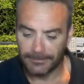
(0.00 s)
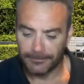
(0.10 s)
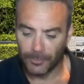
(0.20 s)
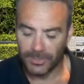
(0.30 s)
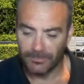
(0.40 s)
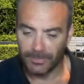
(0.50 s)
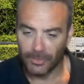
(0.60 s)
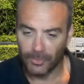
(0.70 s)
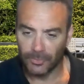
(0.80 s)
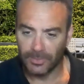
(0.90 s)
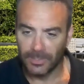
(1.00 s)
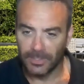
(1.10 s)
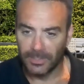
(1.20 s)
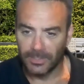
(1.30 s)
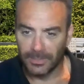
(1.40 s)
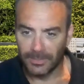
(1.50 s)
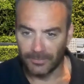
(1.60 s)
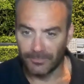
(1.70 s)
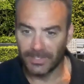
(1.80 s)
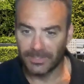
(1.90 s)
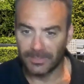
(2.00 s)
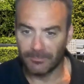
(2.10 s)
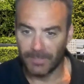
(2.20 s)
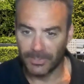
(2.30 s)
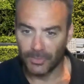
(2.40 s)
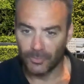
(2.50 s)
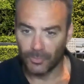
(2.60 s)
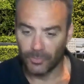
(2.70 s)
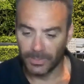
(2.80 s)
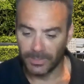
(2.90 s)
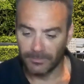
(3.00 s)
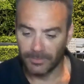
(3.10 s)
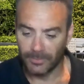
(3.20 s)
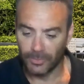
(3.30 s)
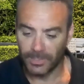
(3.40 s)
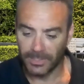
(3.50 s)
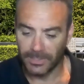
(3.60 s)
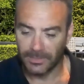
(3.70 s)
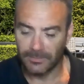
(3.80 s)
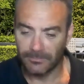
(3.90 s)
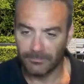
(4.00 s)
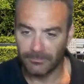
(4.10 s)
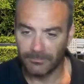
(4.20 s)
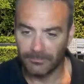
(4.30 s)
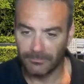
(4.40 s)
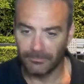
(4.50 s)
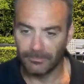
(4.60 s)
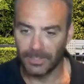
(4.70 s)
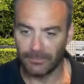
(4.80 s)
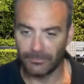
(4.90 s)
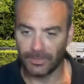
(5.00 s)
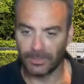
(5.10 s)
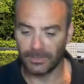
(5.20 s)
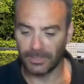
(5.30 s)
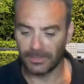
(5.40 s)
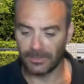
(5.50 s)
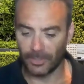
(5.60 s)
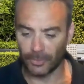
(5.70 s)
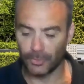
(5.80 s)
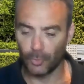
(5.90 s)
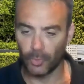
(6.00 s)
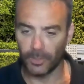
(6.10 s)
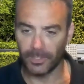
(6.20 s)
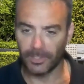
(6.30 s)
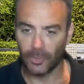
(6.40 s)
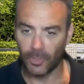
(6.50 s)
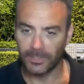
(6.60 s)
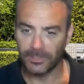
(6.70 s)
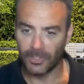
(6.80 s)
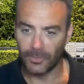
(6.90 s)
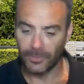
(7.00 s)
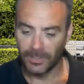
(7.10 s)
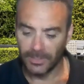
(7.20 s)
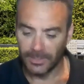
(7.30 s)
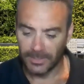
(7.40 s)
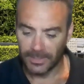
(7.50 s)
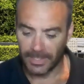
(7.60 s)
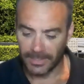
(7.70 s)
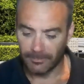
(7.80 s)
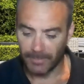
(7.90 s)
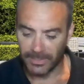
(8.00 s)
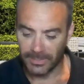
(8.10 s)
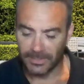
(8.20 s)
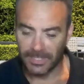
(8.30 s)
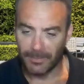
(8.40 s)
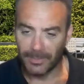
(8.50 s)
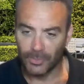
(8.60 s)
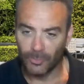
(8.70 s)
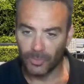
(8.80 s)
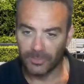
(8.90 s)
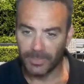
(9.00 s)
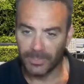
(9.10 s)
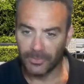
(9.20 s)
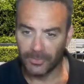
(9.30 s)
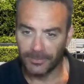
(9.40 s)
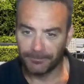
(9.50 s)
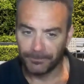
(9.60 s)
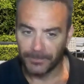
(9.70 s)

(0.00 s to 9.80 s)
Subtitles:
question, because you invest as much as you want, really. The good thing is if you're the client, so the budget is how much you want to spend on it.